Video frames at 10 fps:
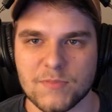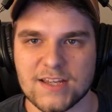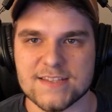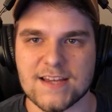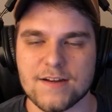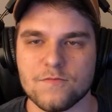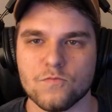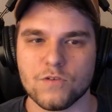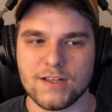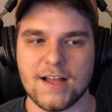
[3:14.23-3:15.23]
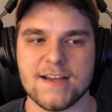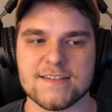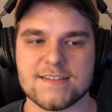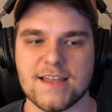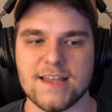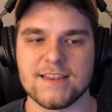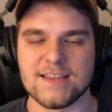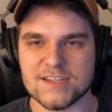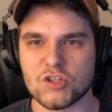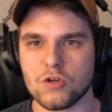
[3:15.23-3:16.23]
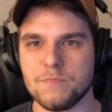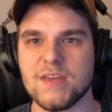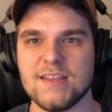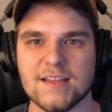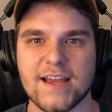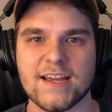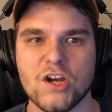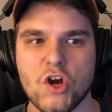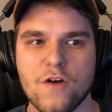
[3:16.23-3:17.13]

because I realized that this could be like